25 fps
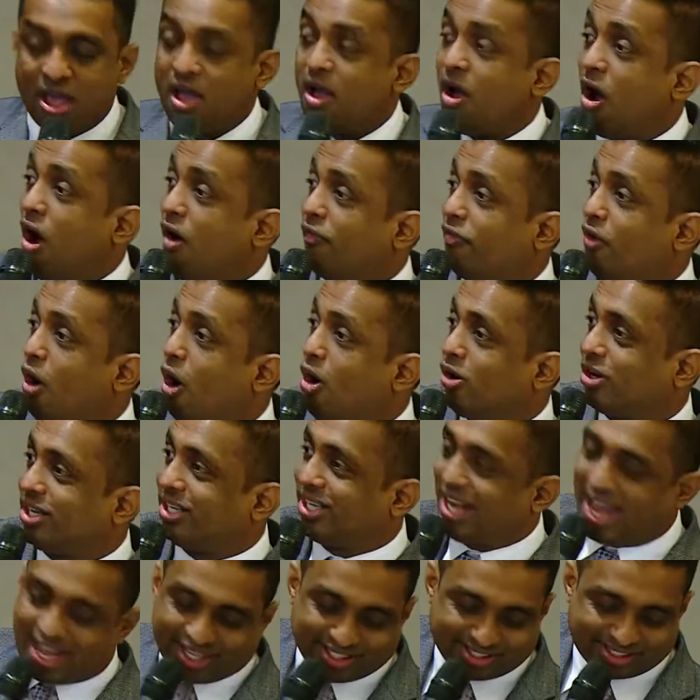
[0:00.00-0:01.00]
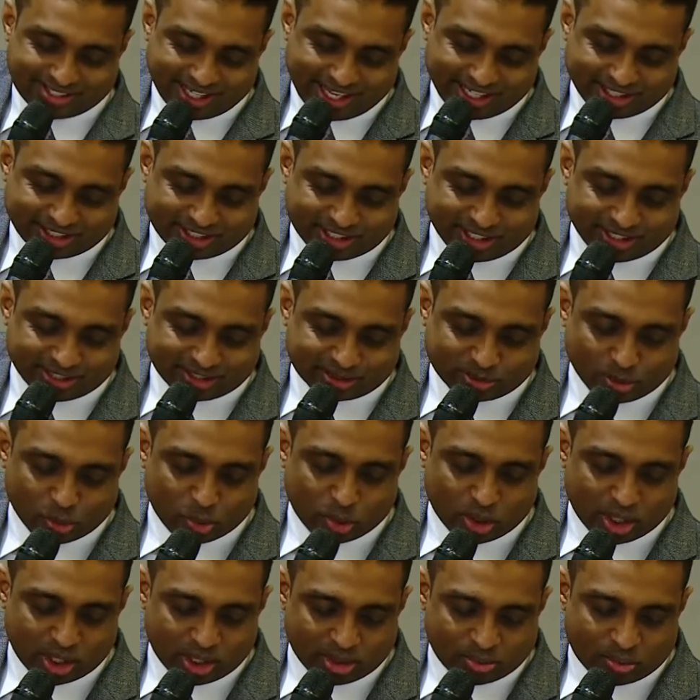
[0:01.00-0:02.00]
of organizations
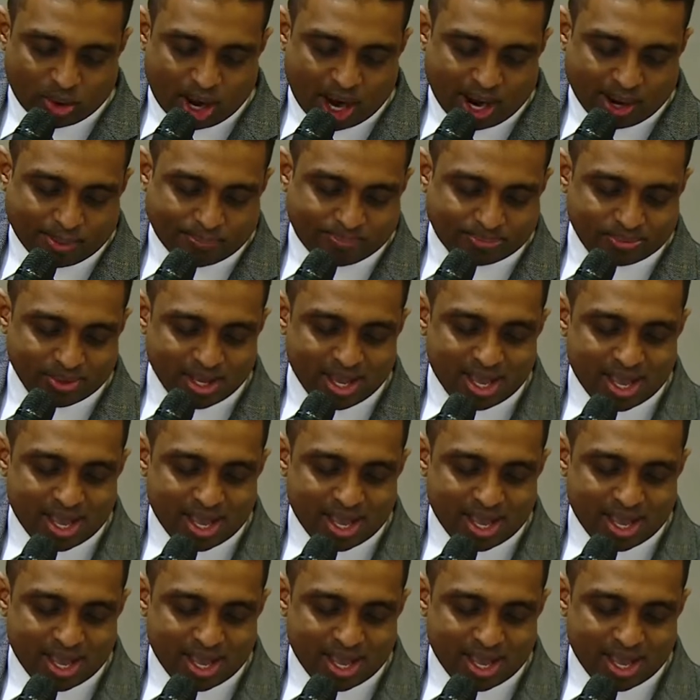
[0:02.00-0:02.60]
worldwide.